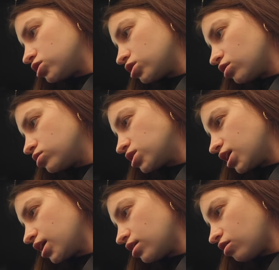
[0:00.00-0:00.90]

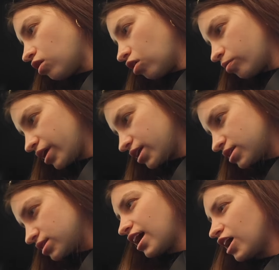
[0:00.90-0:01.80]
toasted
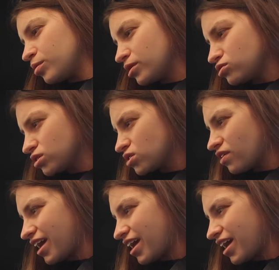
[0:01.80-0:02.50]
almonds, caramel drizzle,